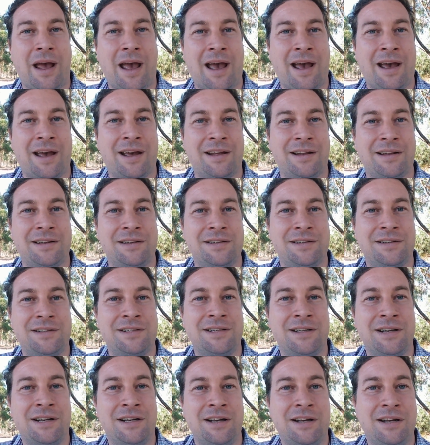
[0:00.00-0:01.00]

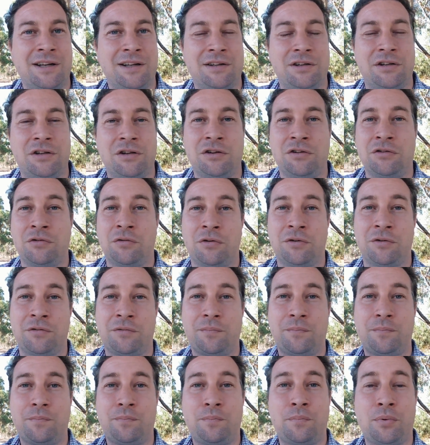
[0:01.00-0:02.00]
and your
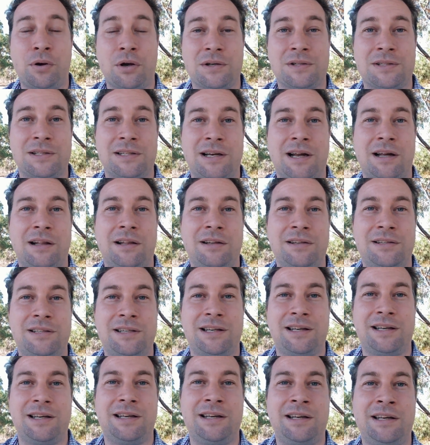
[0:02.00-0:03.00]

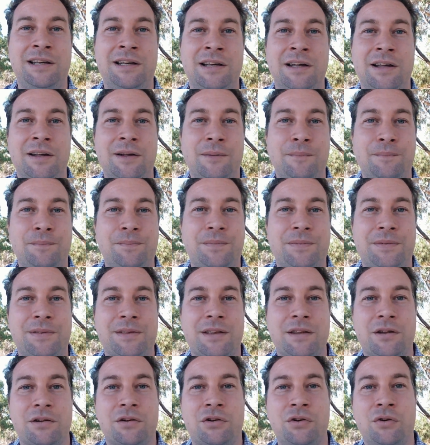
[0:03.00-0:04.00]
personality,
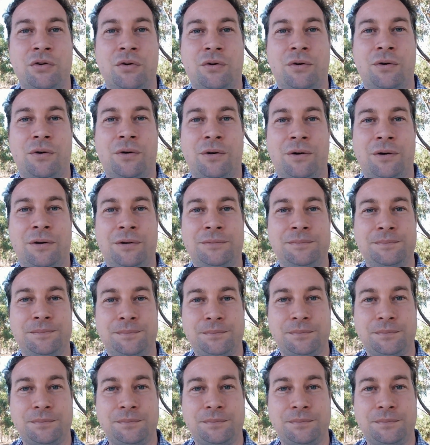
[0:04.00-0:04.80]
your